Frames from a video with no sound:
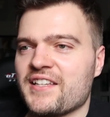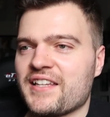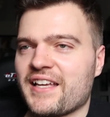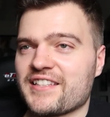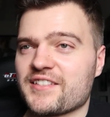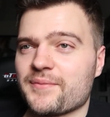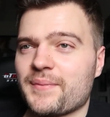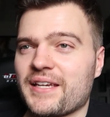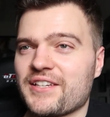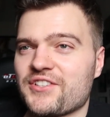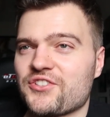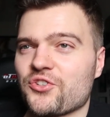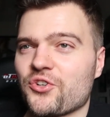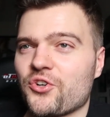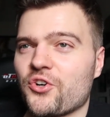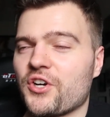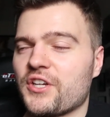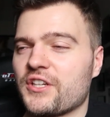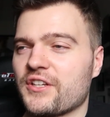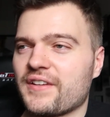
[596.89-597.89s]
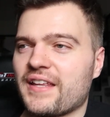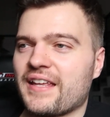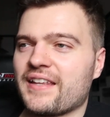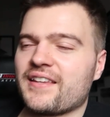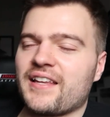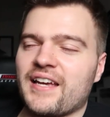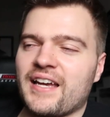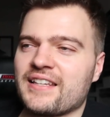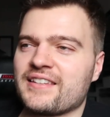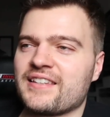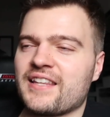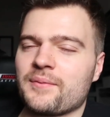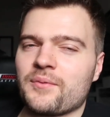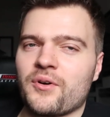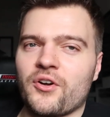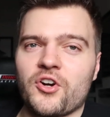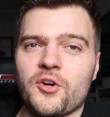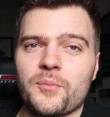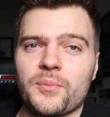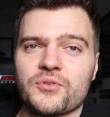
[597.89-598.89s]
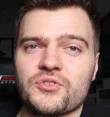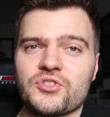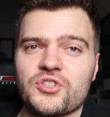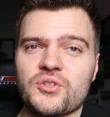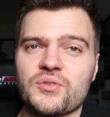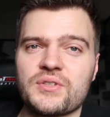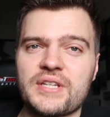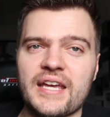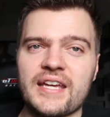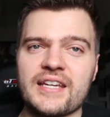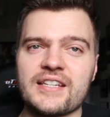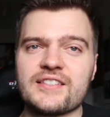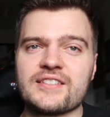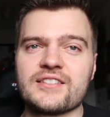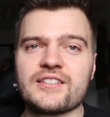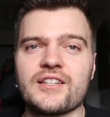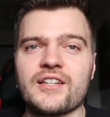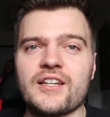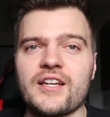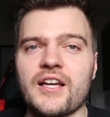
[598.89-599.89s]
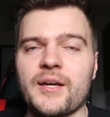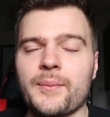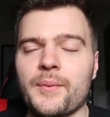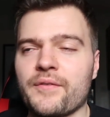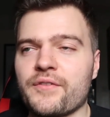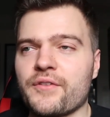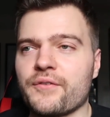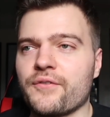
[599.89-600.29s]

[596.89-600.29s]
Had to make sure that they had them horrible 2 days of